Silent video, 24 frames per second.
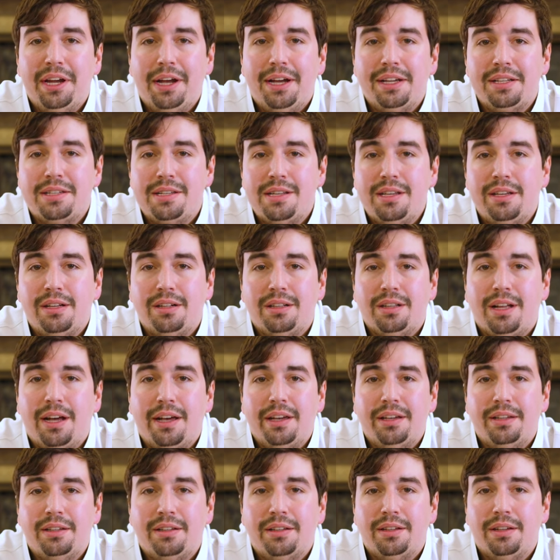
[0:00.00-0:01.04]
IT
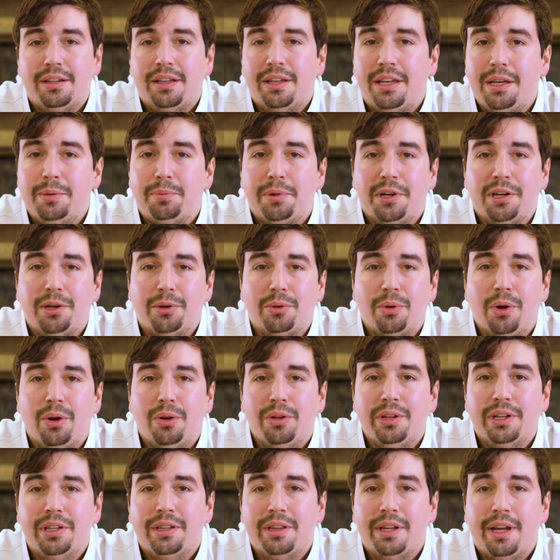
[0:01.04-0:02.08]
client, keeping it
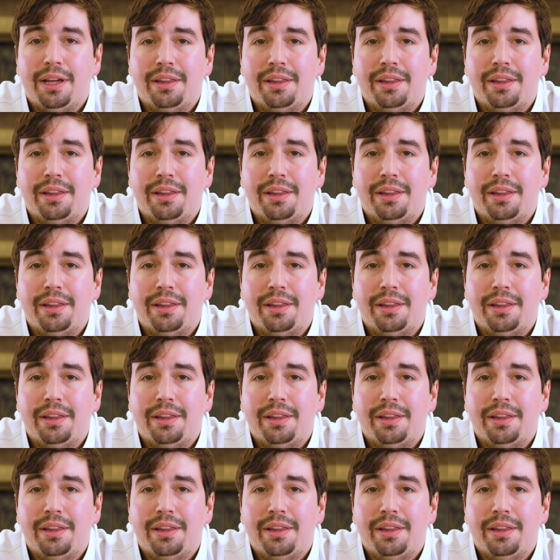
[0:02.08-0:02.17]
rolling.